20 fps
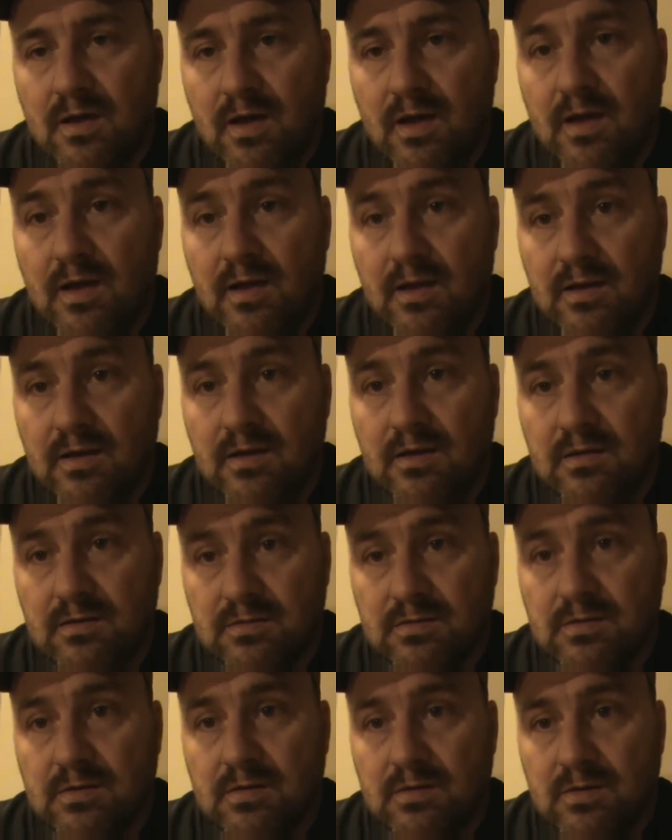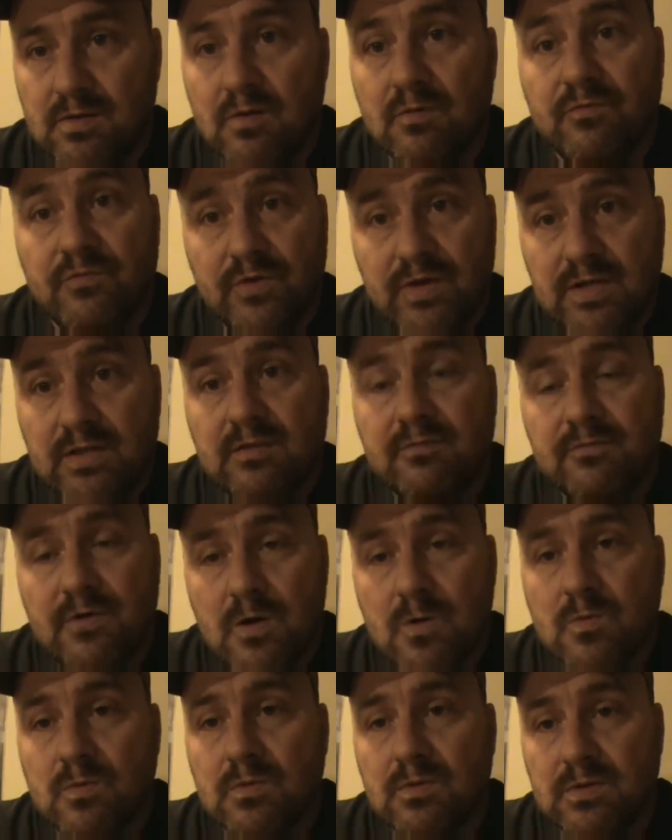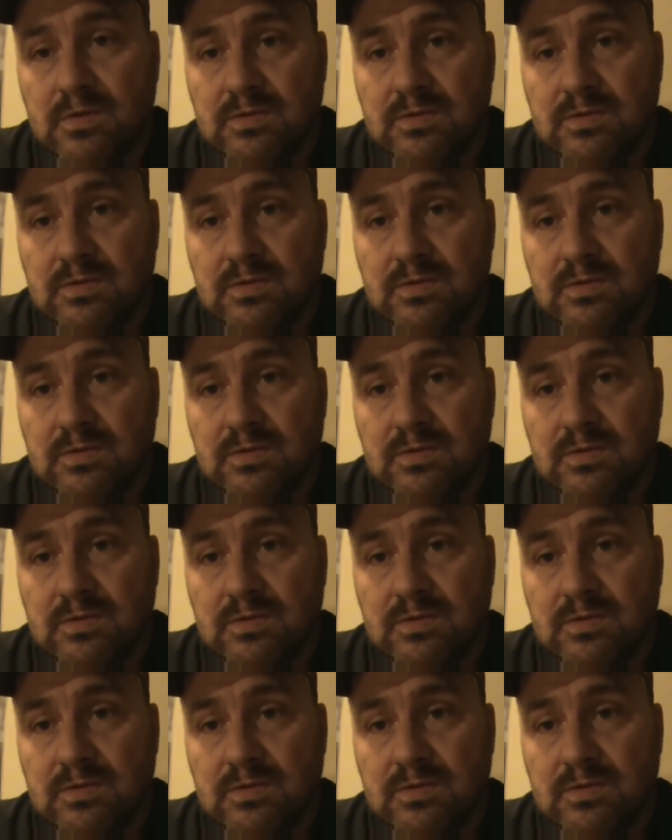and don't forget to vote.